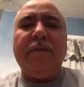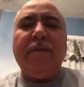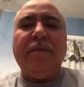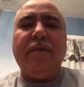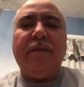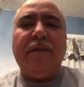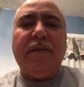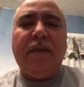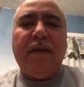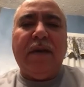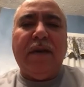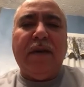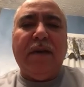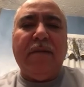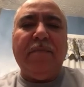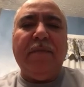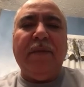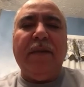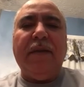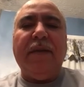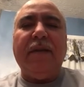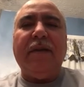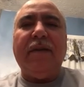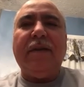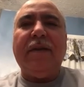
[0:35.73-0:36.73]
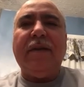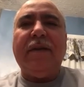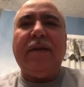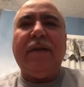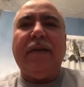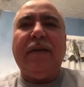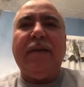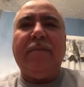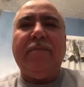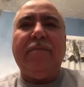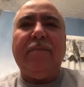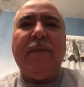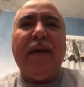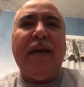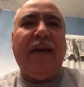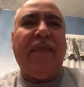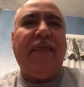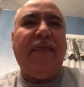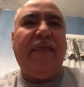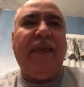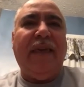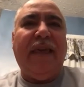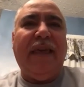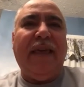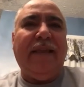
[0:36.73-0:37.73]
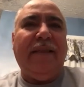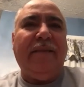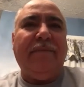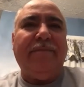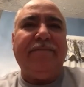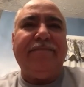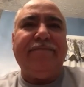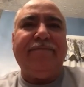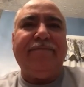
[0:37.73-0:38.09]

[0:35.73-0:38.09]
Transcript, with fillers: insomnia, and back then,